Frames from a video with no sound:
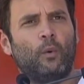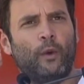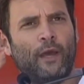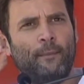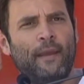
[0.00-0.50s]

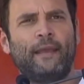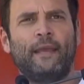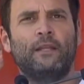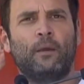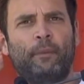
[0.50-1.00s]
we are
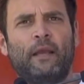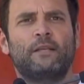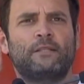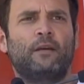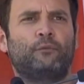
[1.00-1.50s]
making the
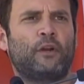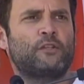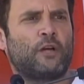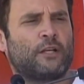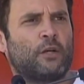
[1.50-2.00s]
biggest
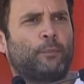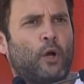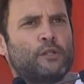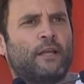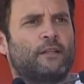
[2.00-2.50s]
infrastructure
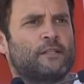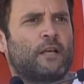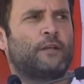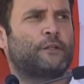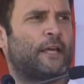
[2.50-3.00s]
project this
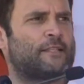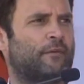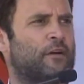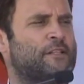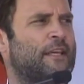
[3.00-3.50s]
country has
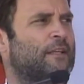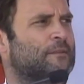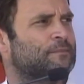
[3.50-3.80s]
ever seen.